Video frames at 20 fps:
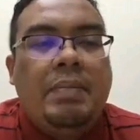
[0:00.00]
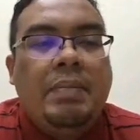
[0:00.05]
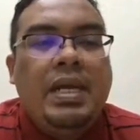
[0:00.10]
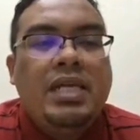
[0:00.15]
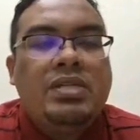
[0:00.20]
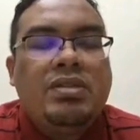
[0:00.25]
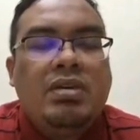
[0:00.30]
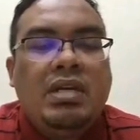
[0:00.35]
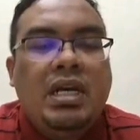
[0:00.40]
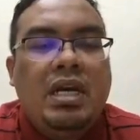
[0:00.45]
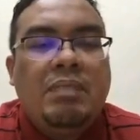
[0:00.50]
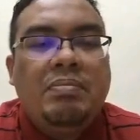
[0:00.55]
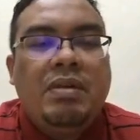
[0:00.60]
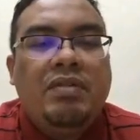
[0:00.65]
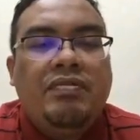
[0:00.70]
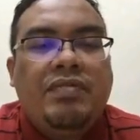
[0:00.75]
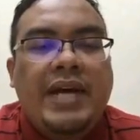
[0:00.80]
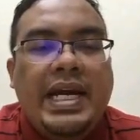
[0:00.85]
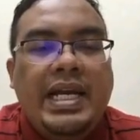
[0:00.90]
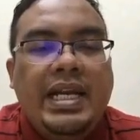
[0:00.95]
based on the
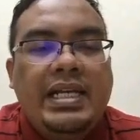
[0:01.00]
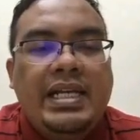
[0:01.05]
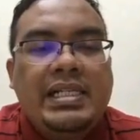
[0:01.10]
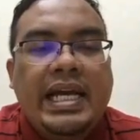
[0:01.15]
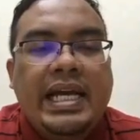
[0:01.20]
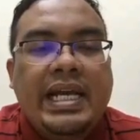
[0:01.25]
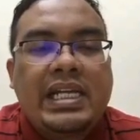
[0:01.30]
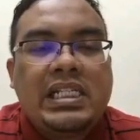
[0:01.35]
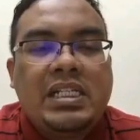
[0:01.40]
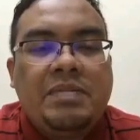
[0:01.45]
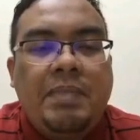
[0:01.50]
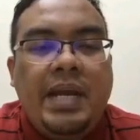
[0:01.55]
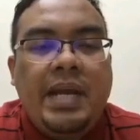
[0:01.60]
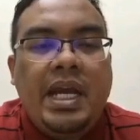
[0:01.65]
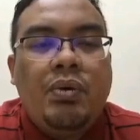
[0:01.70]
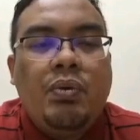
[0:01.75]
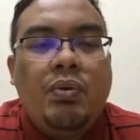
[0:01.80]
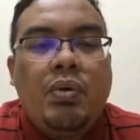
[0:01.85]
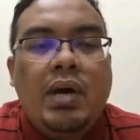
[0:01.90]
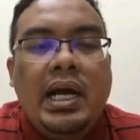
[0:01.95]
above findings,
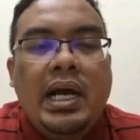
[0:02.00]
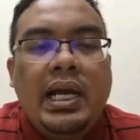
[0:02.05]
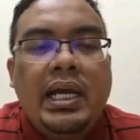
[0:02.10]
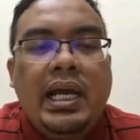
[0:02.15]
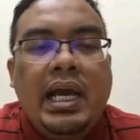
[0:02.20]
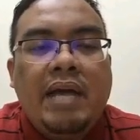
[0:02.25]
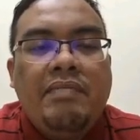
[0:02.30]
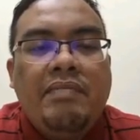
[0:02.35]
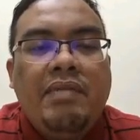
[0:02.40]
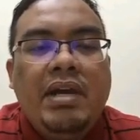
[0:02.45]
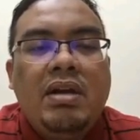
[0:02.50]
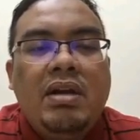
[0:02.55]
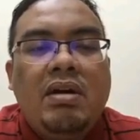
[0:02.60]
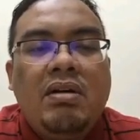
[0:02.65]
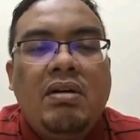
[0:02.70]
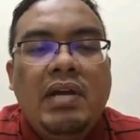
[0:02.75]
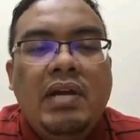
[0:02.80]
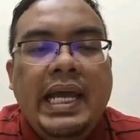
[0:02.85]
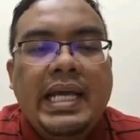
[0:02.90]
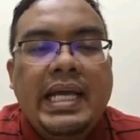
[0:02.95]
explain why having
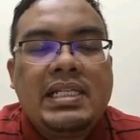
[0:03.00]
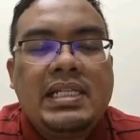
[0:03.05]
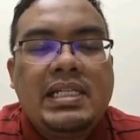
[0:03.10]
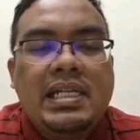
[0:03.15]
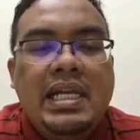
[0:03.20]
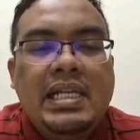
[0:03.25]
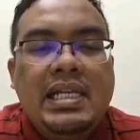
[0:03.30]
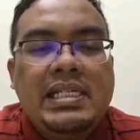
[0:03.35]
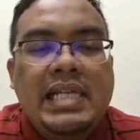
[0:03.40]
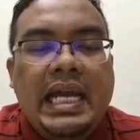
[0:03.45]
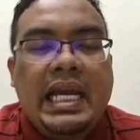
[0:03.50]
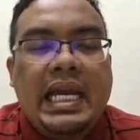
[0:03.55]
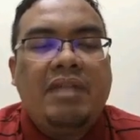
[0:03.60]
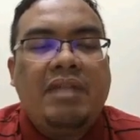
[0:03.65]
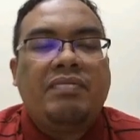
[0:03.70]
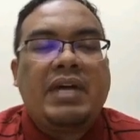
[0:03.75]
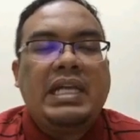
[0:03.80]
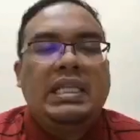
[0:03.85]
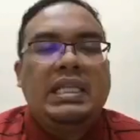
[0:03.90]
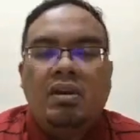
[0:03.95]
long legs is an
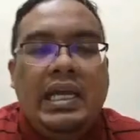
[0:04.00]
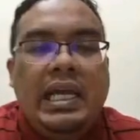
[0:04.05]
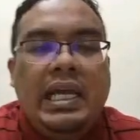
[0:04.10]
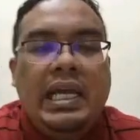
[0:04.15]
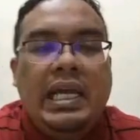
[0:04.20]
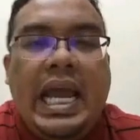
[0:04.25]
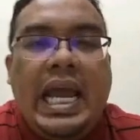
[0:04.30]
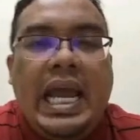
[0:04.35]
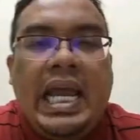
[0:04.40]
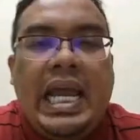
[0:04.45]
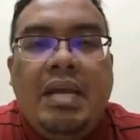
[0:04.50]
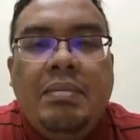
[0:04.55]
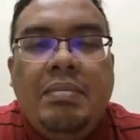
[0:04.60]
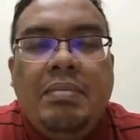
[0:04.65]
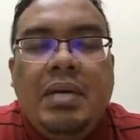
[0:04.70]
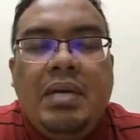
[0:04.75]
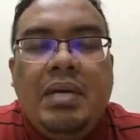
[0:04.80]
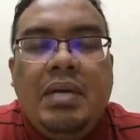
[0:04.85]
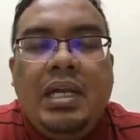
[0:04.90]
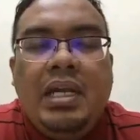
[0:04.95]
advantage
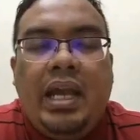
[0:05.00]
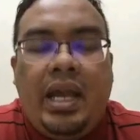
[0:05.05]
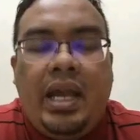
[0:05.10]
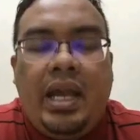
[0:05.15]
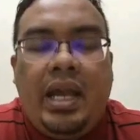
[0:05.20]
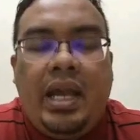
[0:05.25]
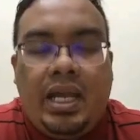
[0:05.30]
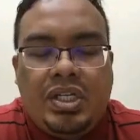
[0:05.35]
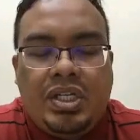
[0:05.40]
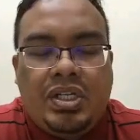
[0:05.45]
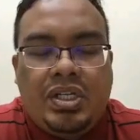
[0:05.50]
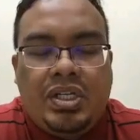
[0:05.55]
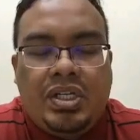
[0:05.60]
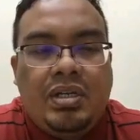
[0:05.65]
animal H.